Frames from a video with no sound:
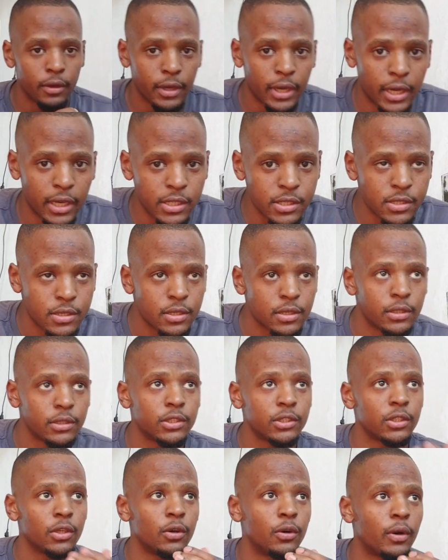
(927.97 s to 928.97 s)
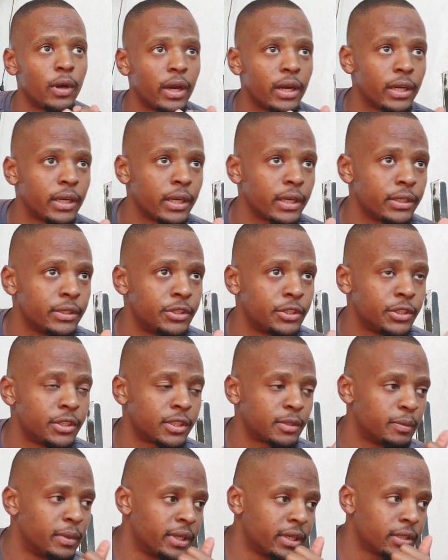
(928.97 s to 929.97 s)
Hello guys, so I
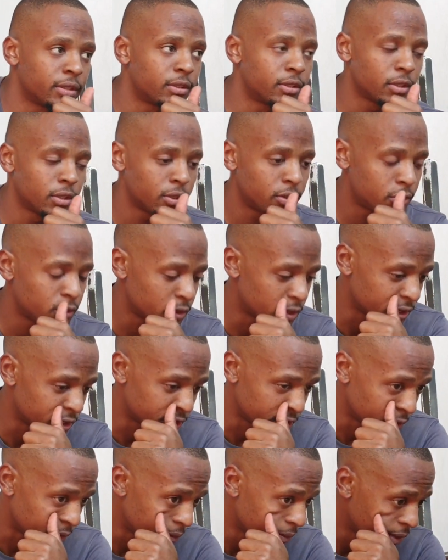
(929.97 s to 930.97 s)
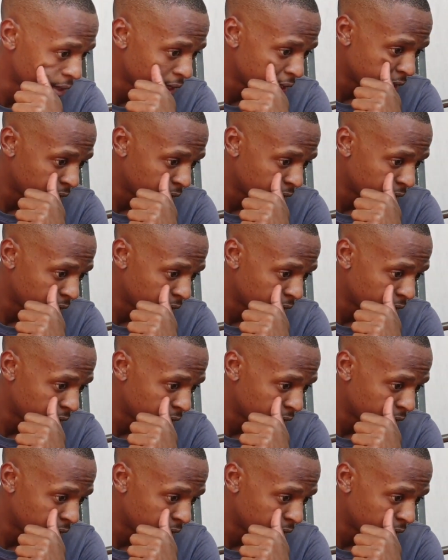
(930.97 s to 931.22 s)
just made it to the gym.